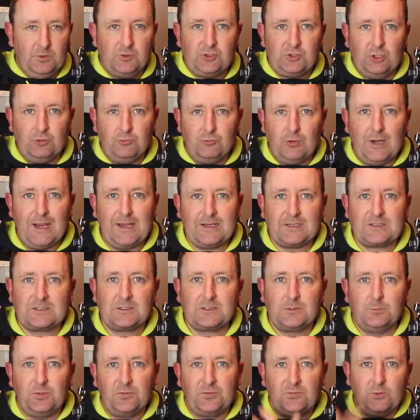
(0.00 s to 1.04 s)
to
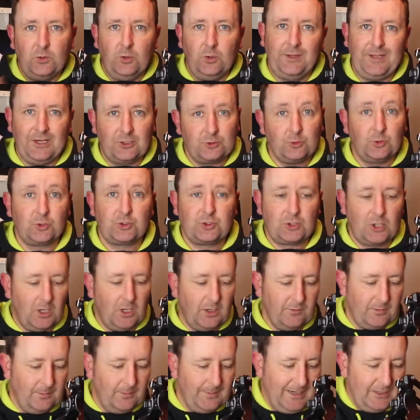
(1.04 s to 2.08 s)
rest before the actual
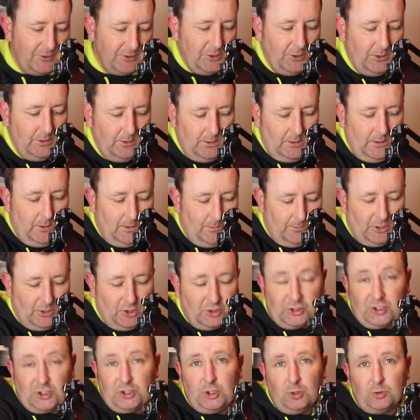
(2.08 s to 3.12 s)
start of the match,
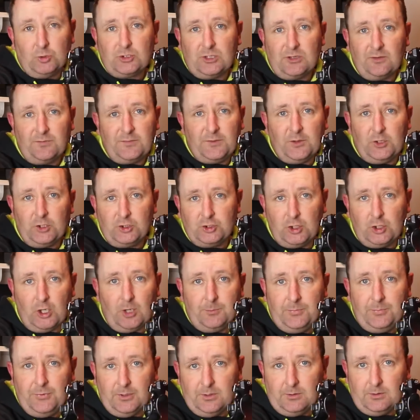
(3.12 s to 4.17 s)
because it's usually the first
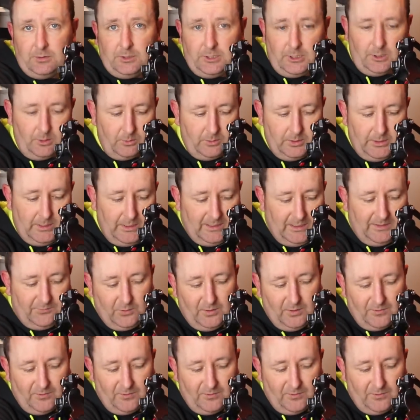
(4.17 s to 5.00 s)
job that, you know, if